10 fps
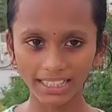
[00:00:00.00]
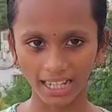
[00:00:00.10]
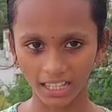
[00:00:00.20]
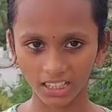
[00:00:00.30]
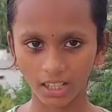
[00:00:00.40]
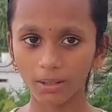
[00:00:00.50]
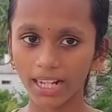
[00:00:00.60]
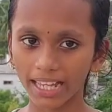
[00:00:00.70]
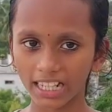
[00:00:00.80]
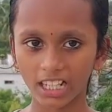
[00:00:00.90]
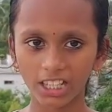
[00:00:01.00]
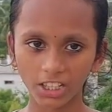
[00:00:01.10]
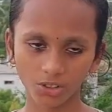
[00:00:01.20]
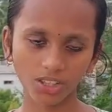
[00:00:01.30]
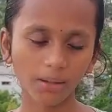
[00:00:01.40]
duct, directly
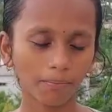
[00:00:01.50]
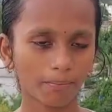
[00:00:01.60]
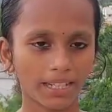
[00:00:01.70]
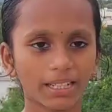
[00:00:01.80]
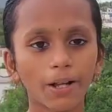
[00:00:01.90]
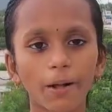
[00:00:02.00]
to the brain.